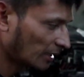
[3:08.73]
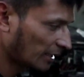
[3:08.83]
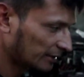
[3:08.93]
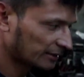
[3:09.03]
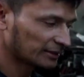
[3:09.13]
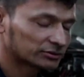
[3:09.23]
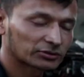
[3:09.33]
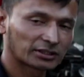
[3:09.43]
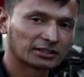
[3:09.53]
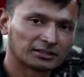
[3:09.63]
And the
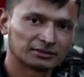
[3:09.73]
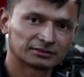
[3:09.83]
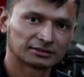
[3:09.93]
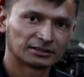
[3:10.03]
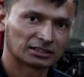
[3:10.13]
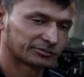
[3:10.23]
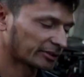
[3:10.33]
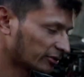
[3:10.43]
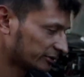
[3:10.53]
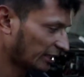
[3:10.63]
reason is
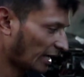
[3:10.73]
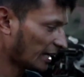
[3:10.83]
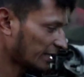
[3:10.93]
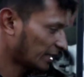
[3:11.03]
because the line